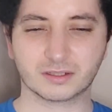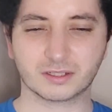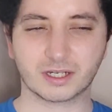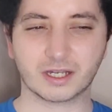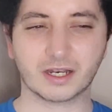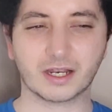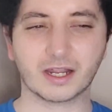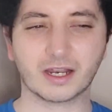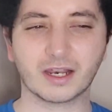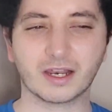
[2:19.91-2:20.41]

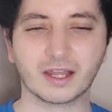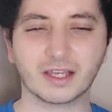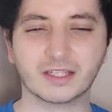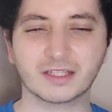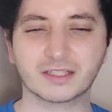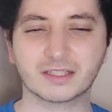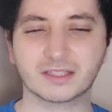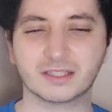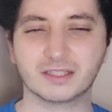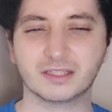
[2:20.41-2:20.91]
And I like
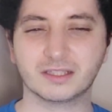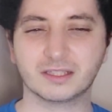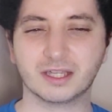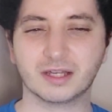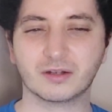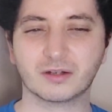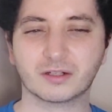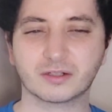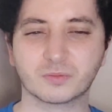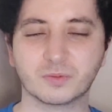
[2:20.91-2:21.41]
seeing
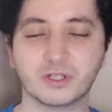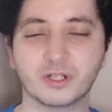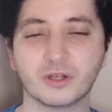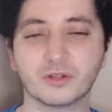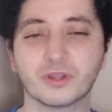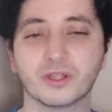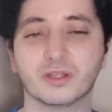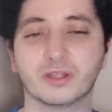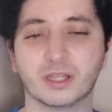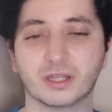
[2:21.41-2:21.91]
that. We know
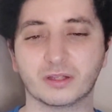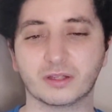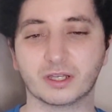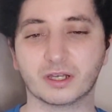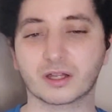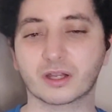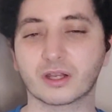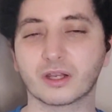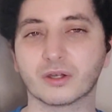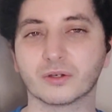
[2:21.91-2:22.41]
that they're,
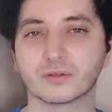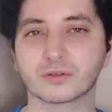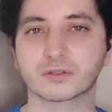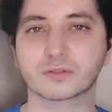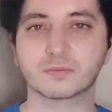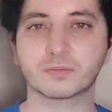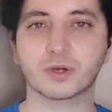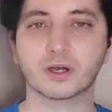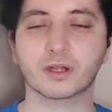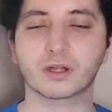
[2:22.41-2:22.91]
they're close,
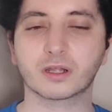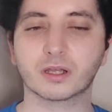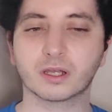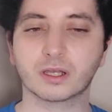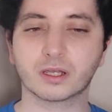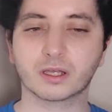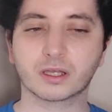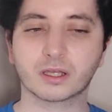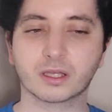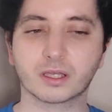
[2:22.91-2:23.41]
but
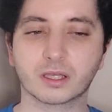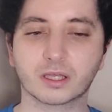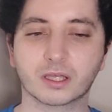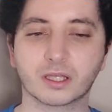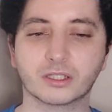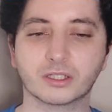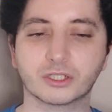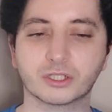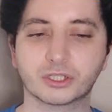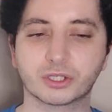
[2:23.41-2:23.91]

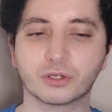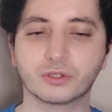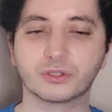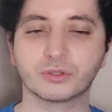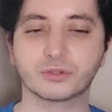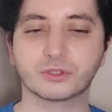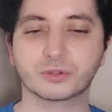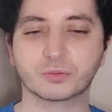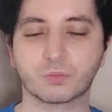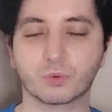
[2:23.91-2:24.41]
it just shows you
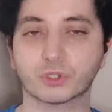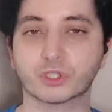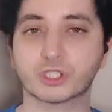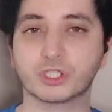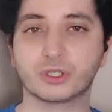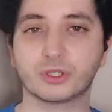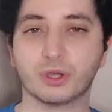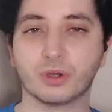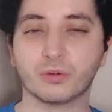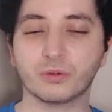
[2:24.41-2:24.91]
just what she
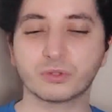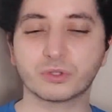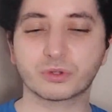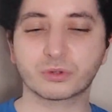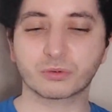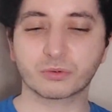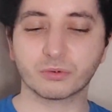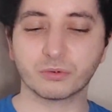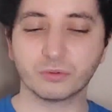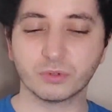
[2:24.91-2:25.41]
goes
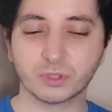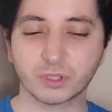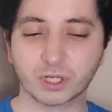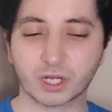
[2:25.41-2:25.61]
through.